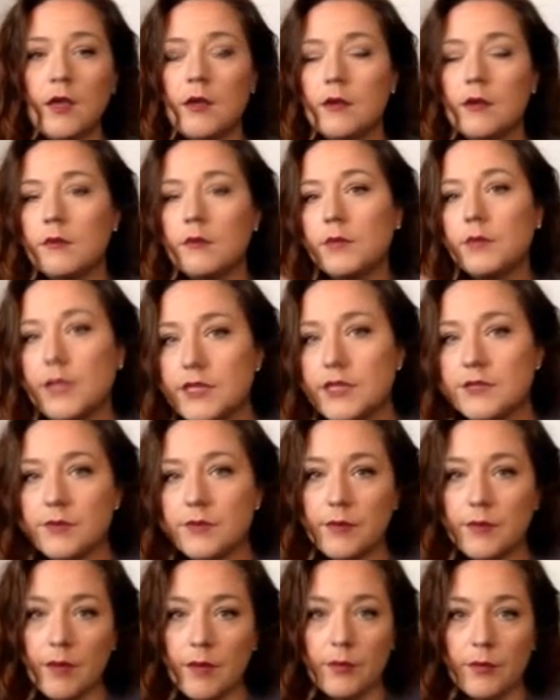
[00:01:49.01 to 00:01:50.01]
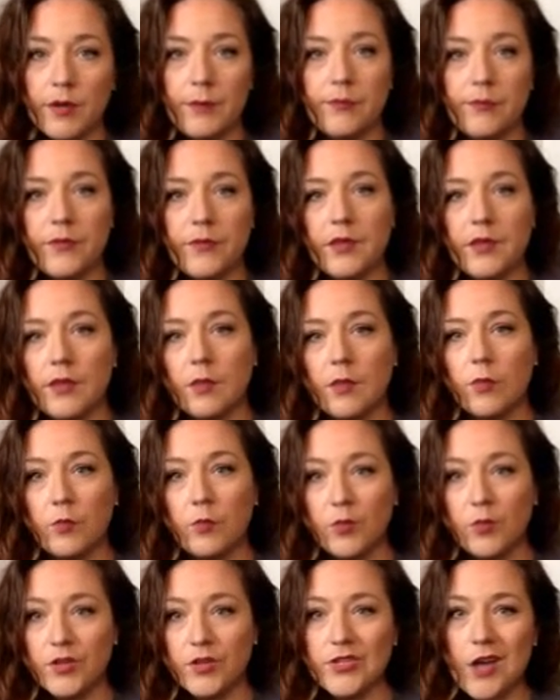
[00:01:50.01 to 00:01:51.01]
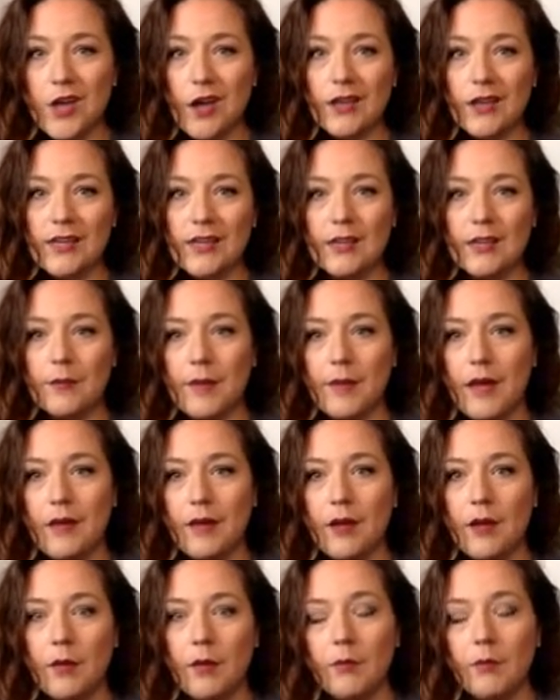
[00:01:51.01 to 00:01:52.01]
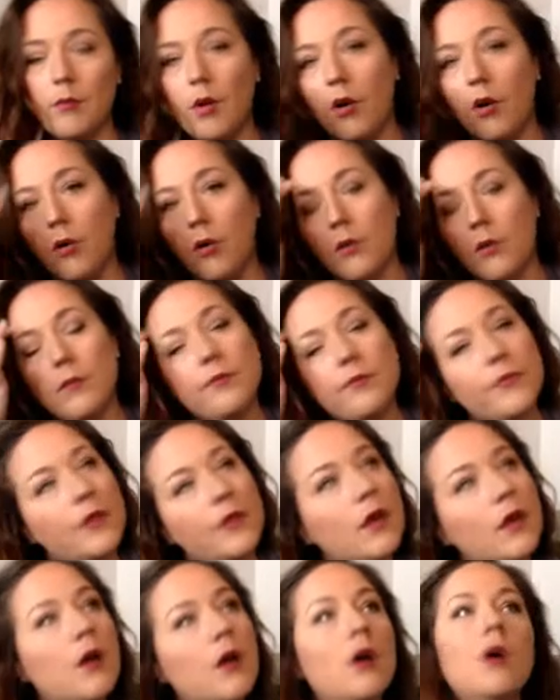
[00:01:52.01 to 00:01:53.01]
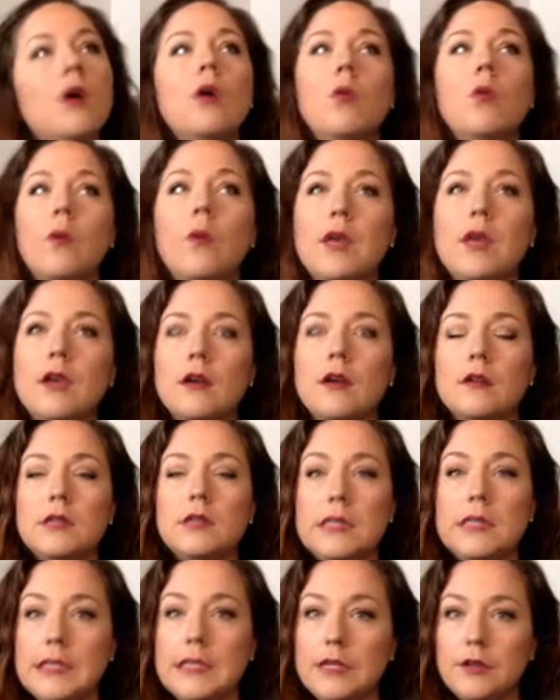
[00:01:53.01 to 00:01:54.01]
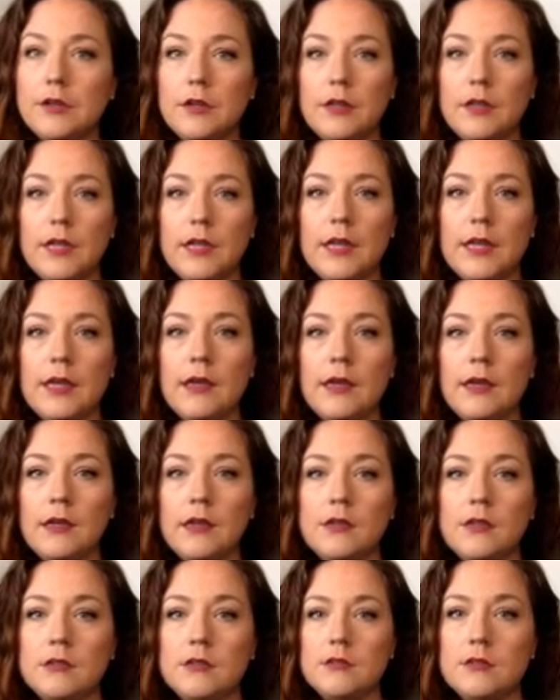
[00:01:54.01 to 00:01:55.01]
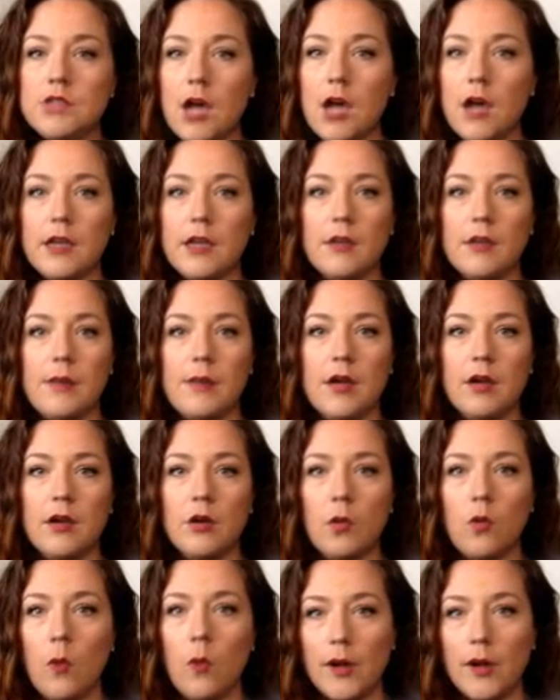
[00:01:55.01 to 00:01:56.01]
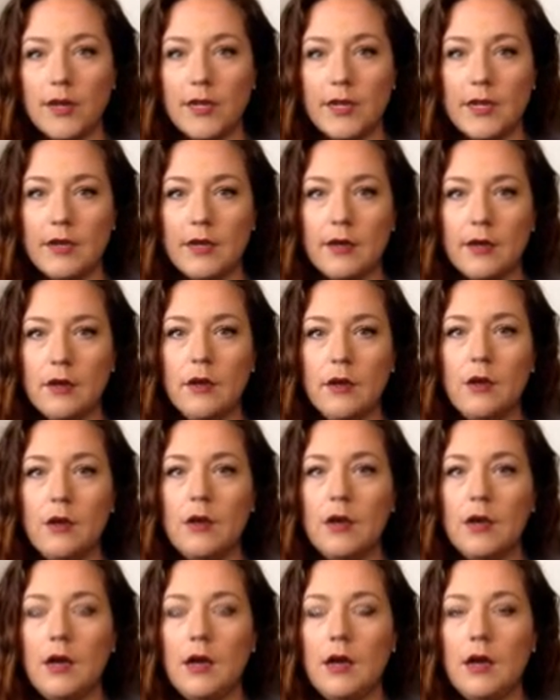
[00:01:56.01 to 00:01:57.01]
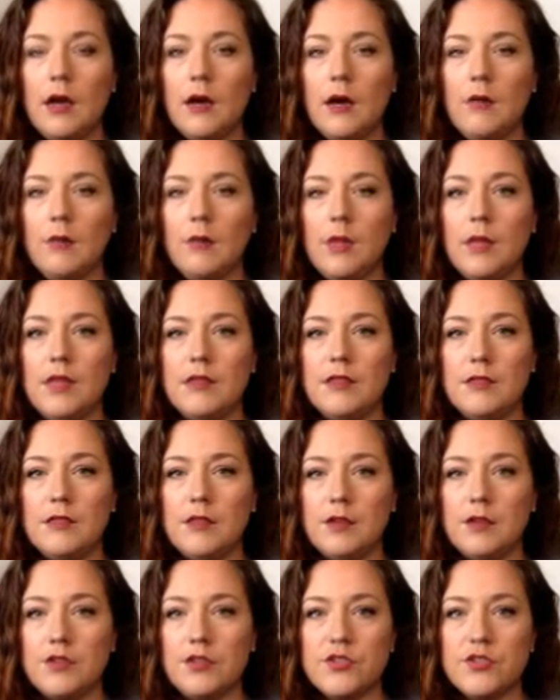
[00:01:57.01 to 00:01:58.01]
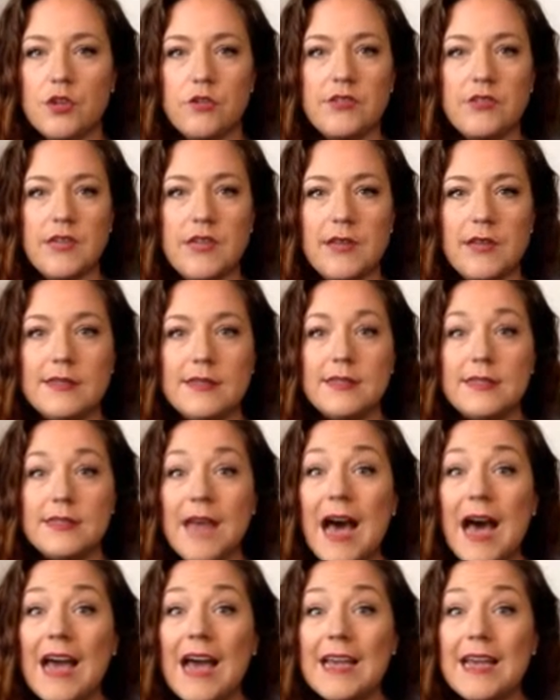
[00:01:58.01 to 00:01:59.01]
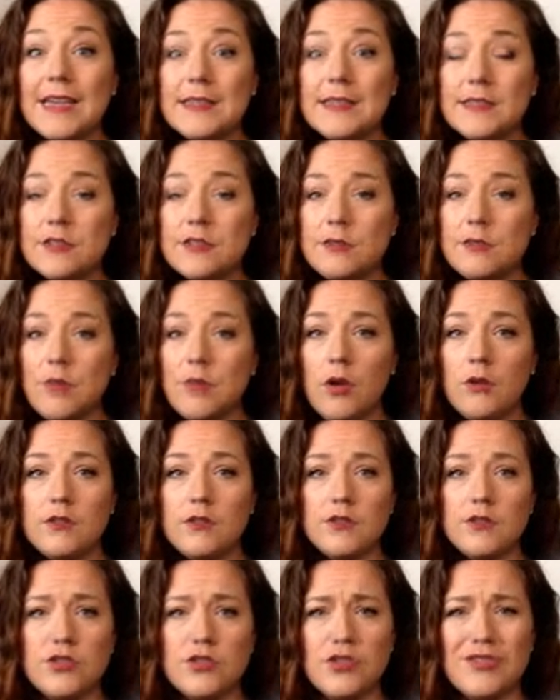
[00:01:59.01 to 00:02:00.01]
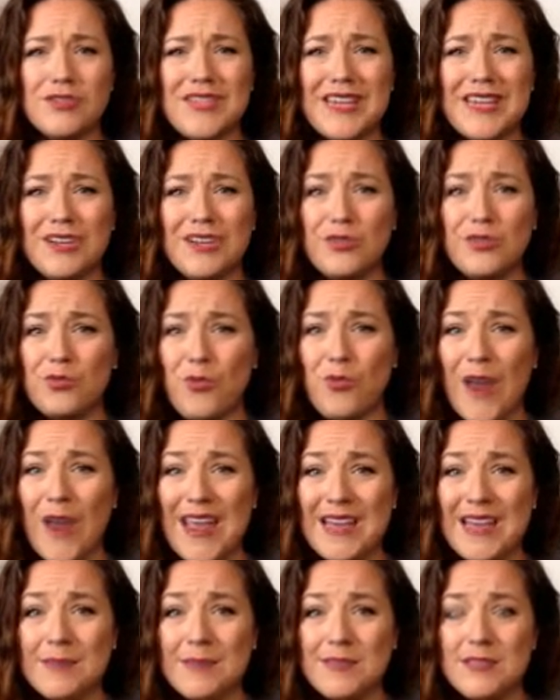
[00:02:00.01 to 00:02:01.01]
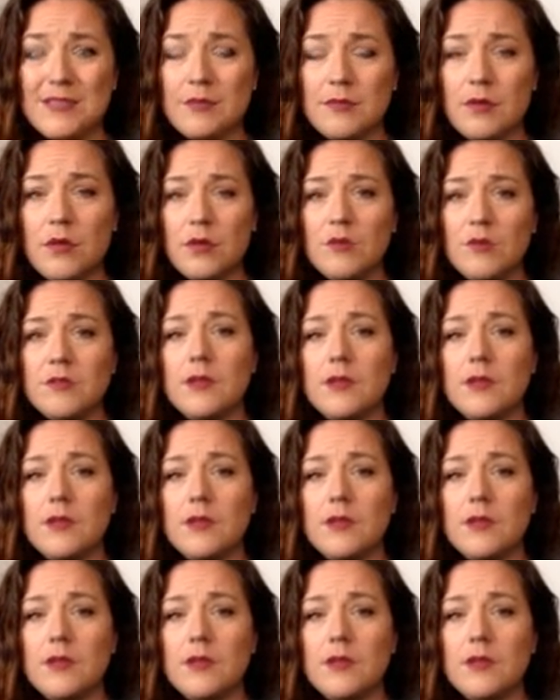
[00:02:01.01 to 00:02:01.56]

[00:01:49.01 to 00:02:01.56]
Please remember that when we're talking about a mole, we are literally talking about a quantity. There's no set size to moles. There's no set grams to moles.